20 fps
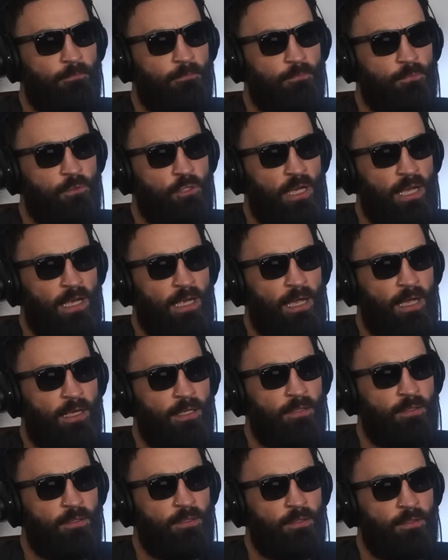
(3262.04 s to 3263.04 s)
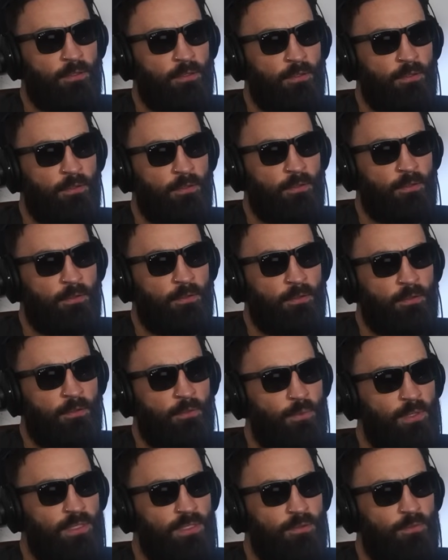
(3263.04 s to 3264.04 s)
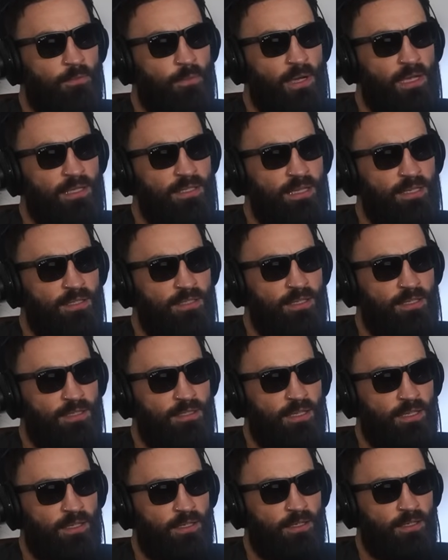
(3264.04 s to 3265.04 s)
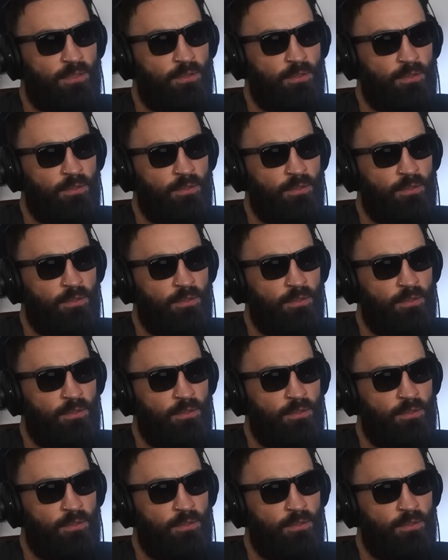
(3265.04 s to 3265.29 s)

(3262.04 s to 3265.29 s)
Shanghai? What is this? This like